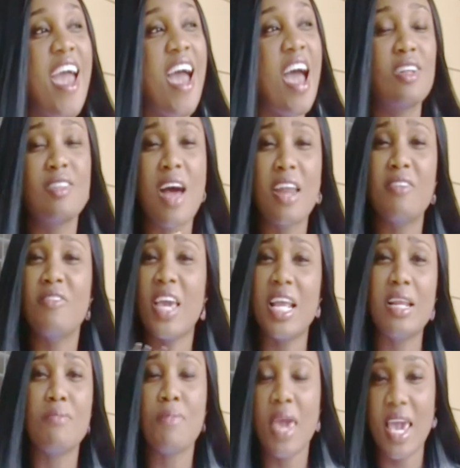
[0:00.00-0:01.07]
and a lot of
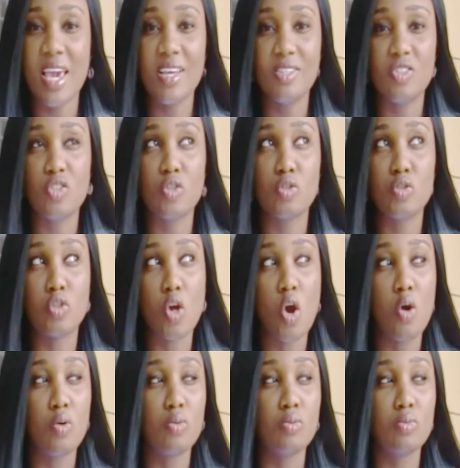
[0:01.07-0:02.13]
animes
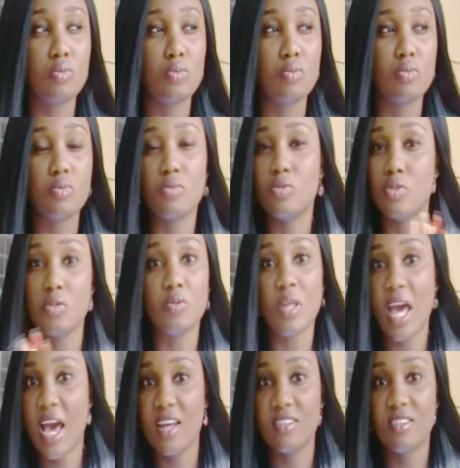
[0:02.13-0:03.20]
don't do
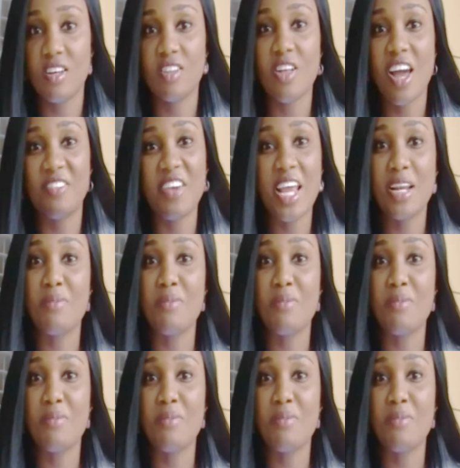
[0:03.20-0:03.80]
that. A lot of